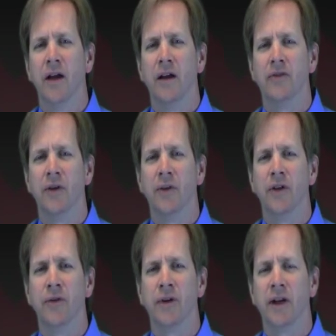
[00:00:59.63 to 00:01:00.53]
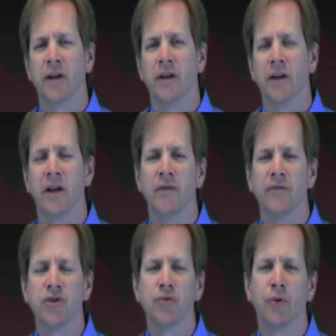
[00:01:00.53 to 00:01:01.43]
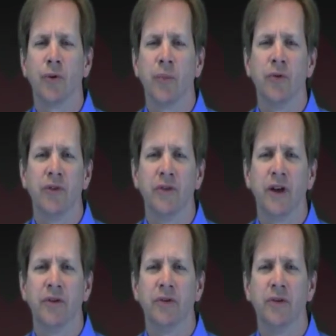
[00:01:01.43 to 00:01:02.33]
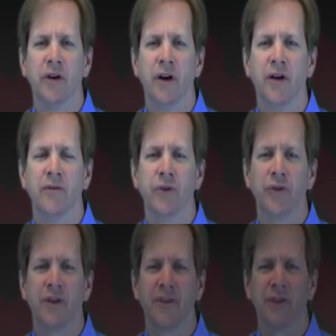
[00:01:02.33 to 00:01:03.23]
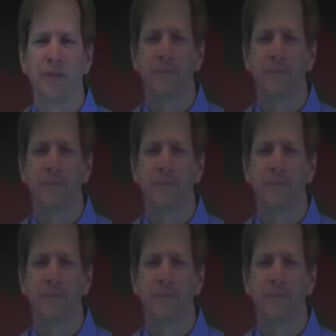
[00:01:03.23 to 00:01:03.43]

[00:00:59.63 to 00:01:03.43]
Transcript: so that you can get a visual representation of your testing.